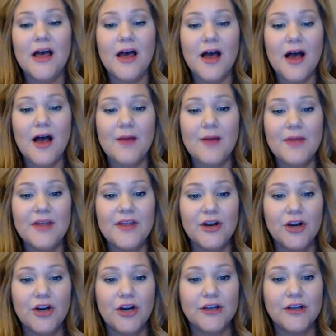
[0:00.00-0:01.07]
that
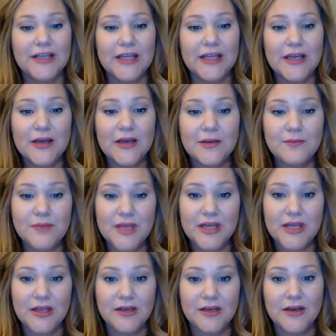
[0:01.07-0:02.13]
are currently
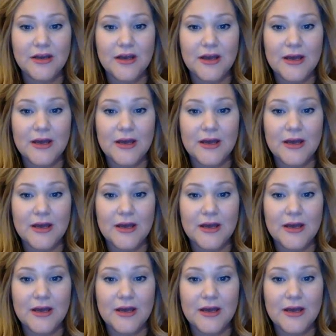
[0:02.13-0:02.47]
being